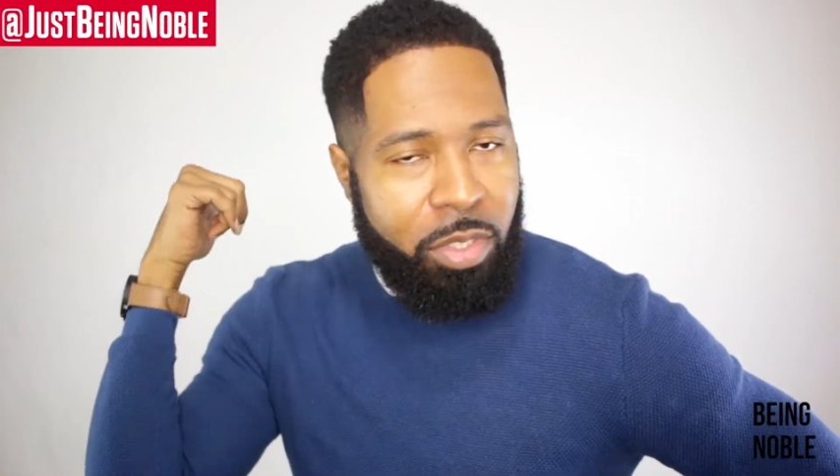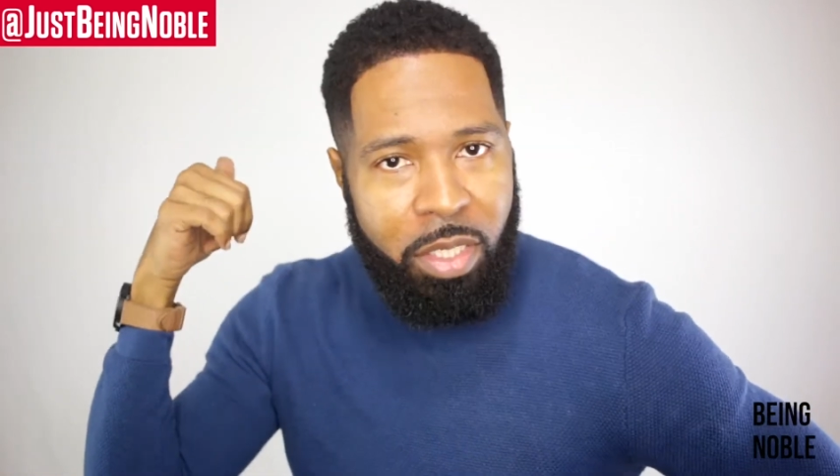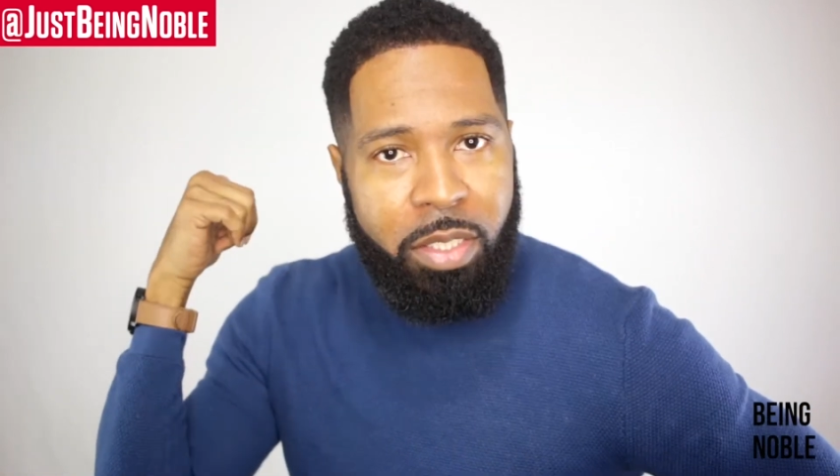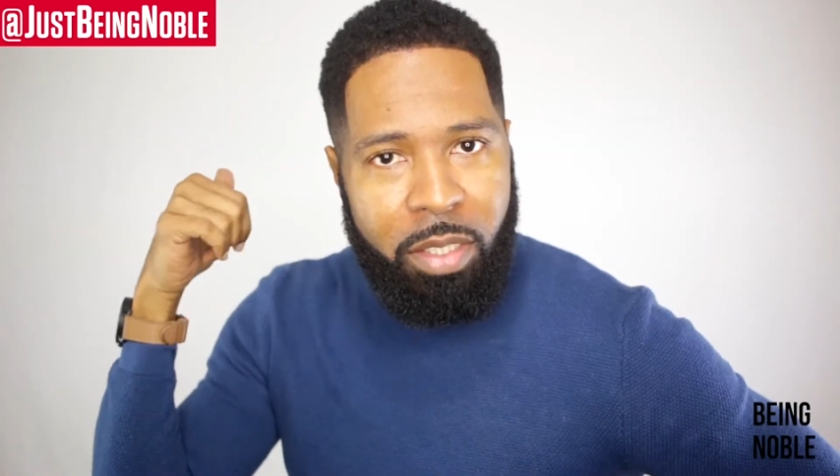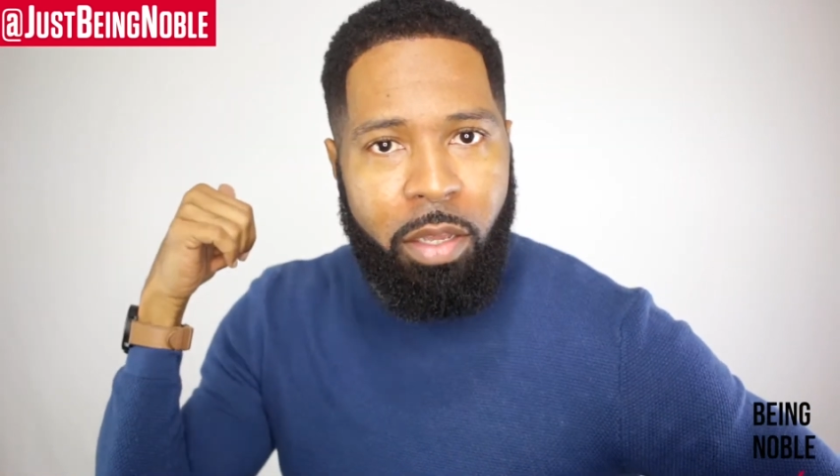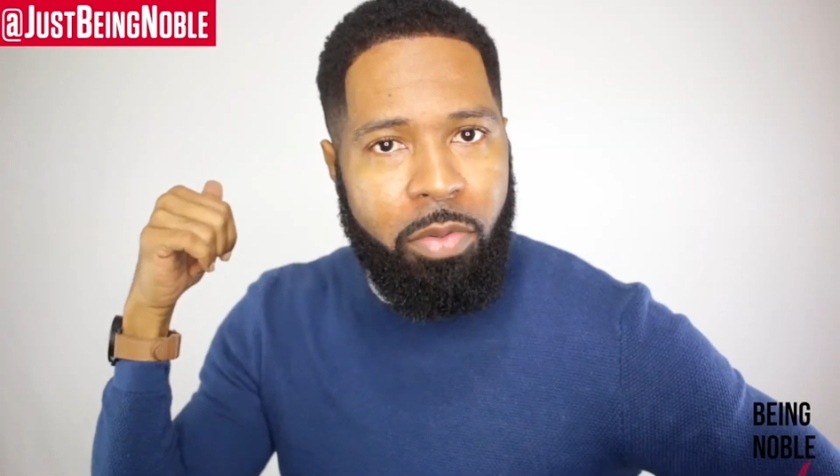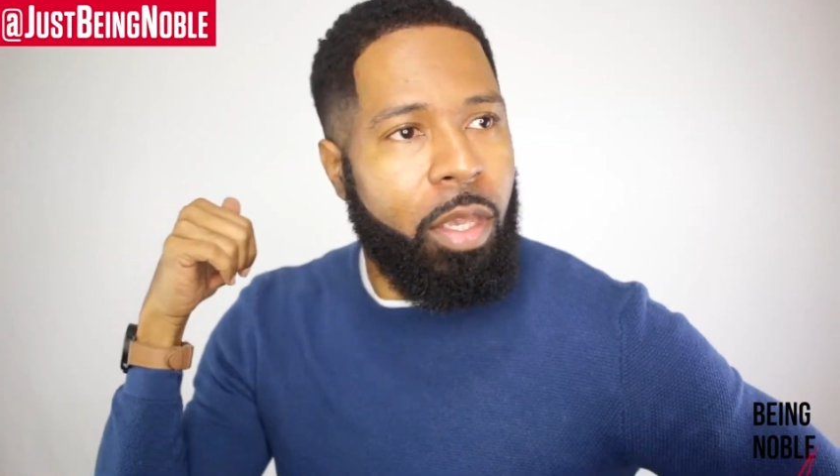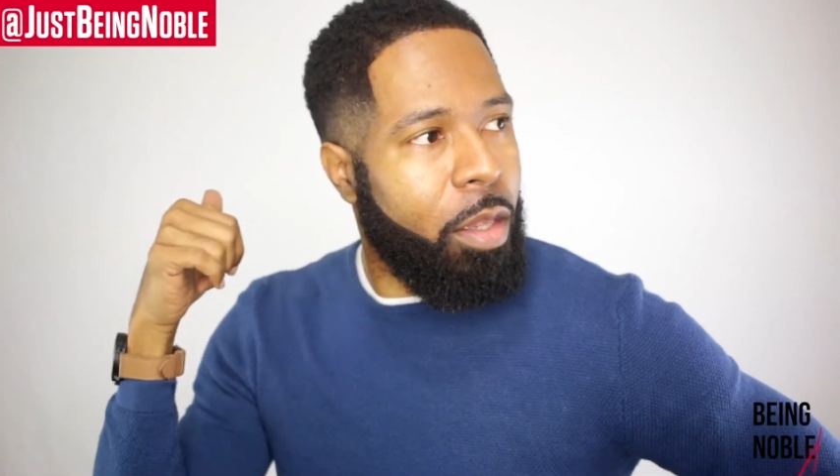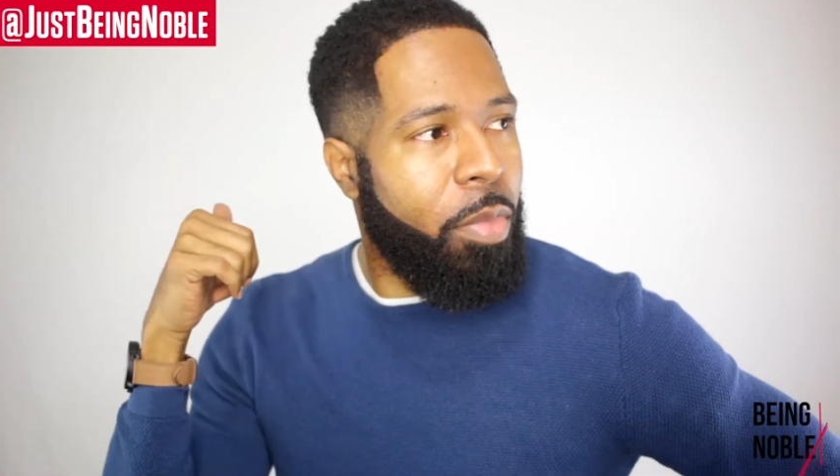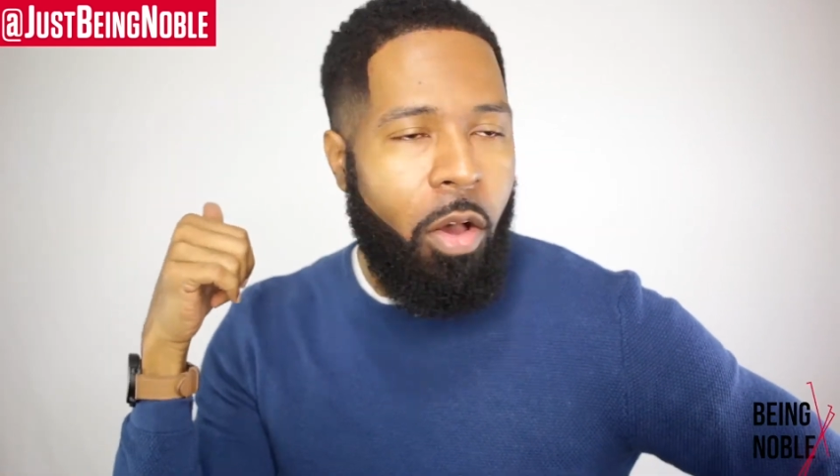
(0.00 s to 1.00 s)
She's still
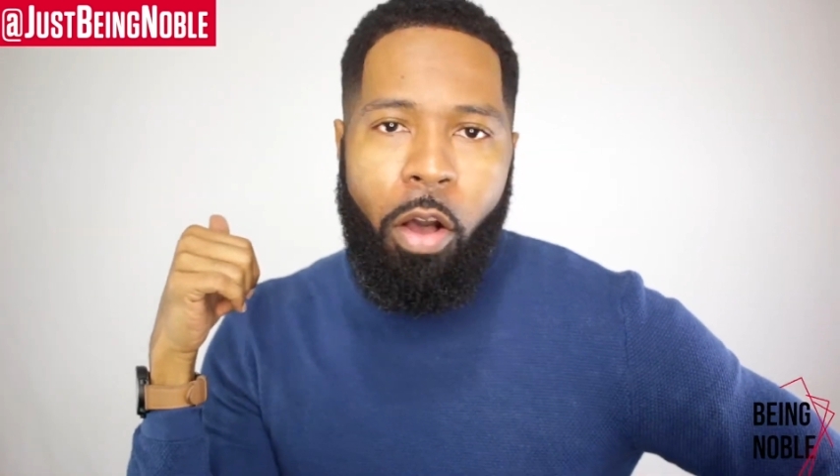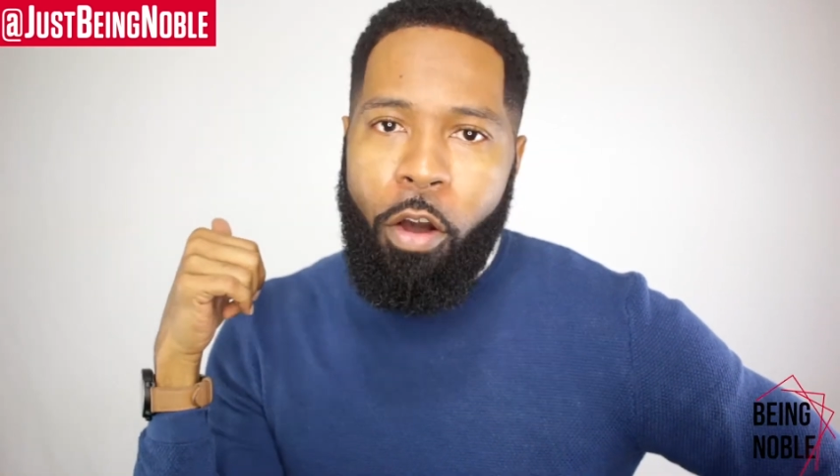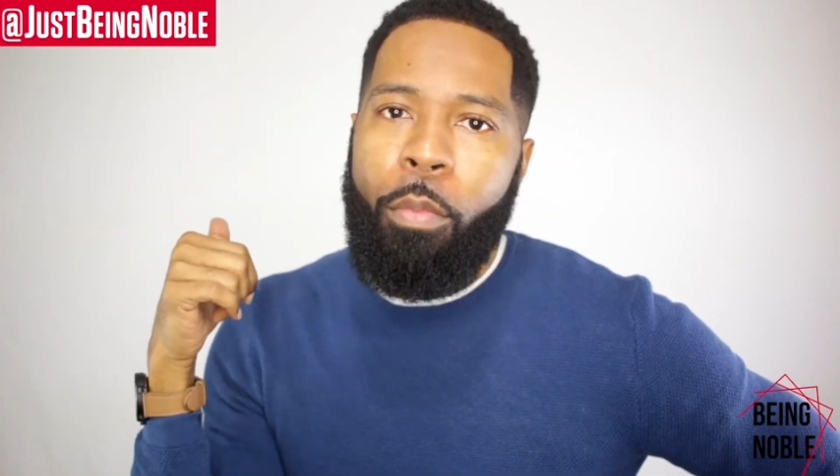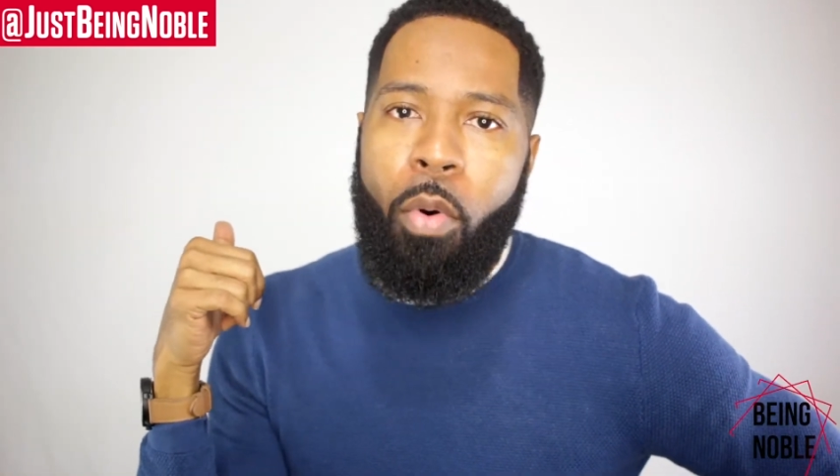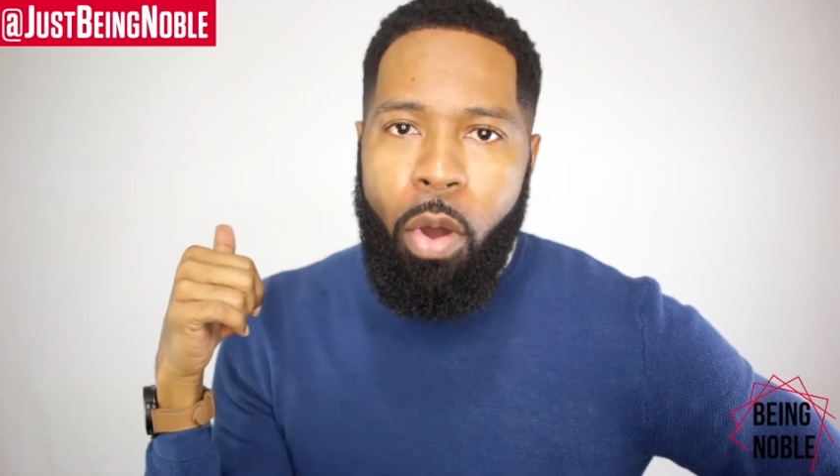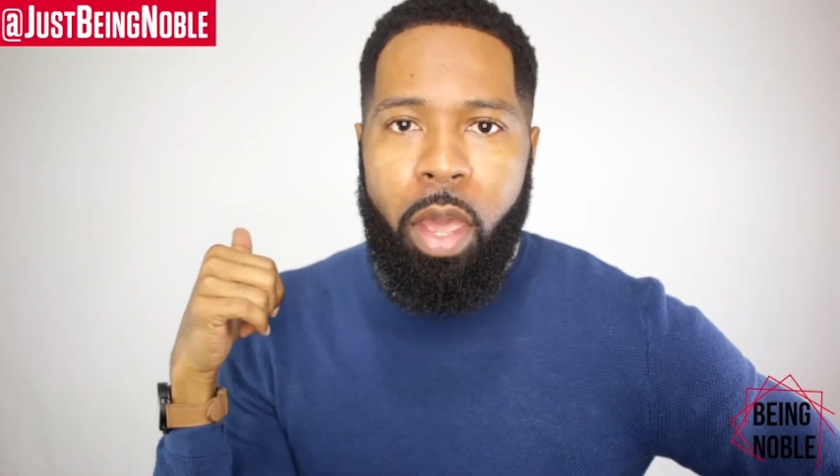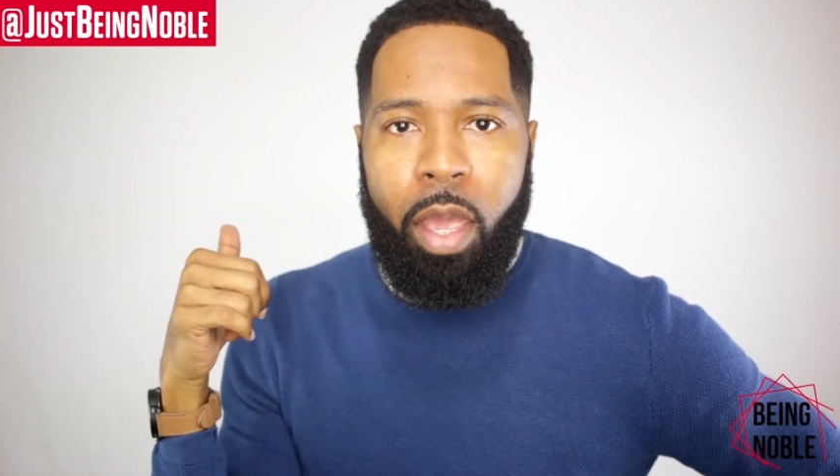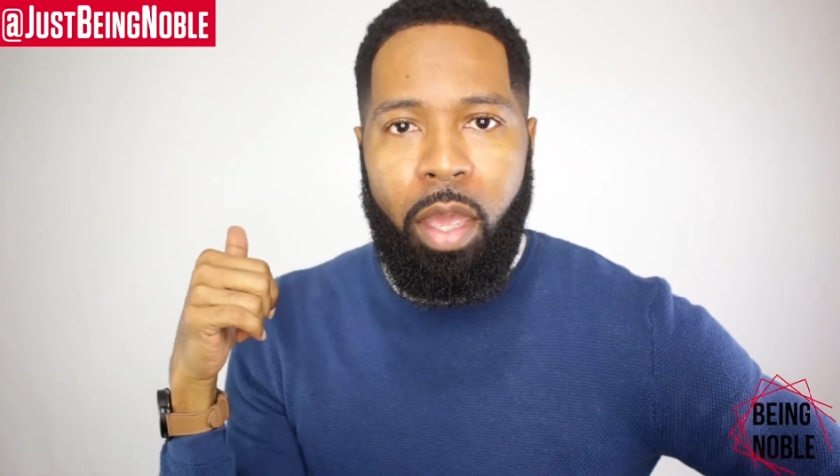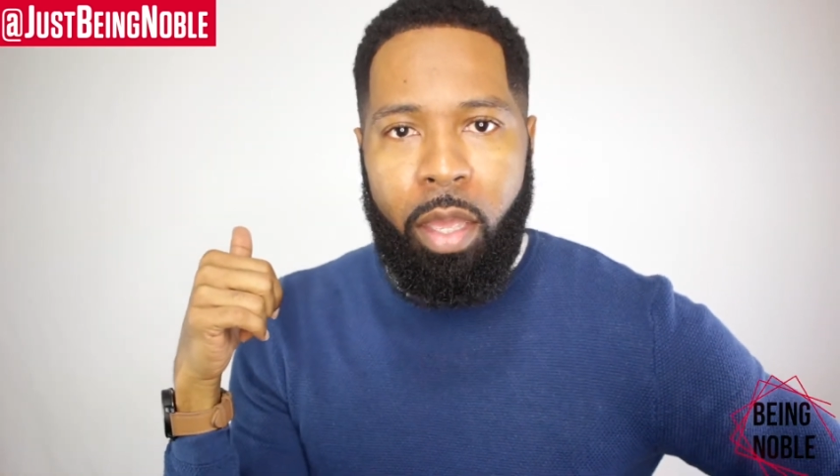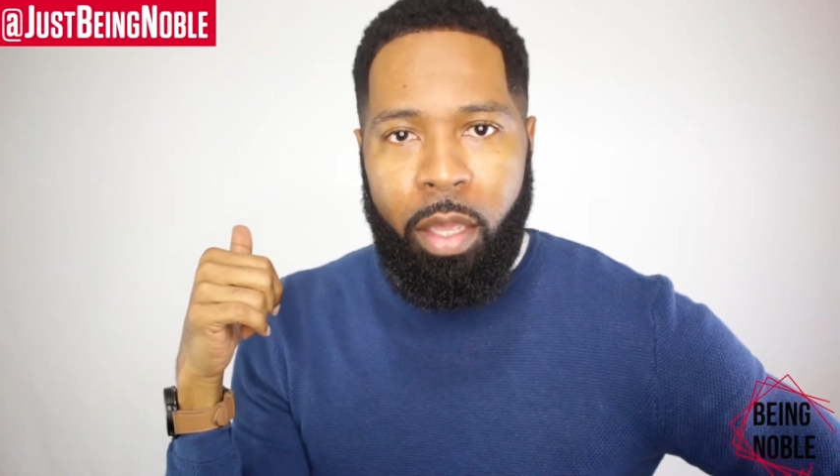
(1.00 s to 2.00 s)
thinking about, oh boy,